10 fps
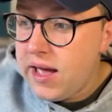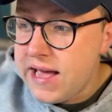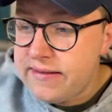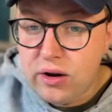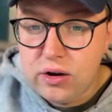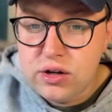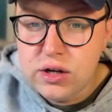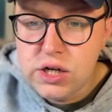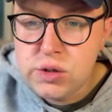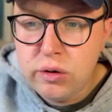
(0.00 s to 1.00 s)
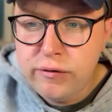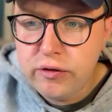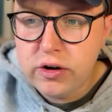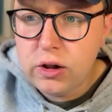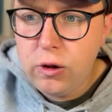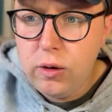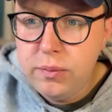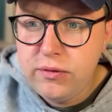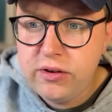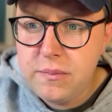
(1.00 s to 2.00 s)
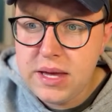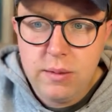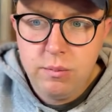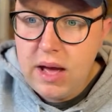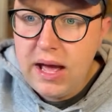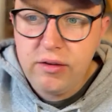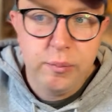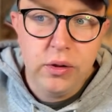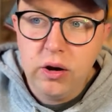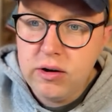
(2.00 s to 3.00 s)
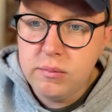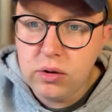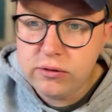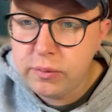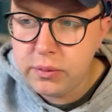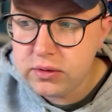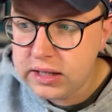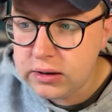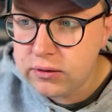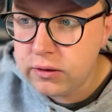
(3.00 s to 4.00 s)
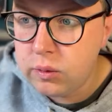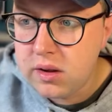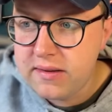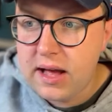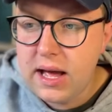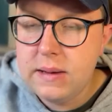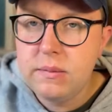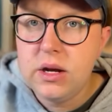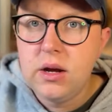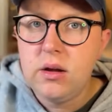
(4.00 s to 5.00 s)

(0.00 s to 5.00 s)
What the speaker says: It's not unusual for a club to be exploring multiple deals at one time.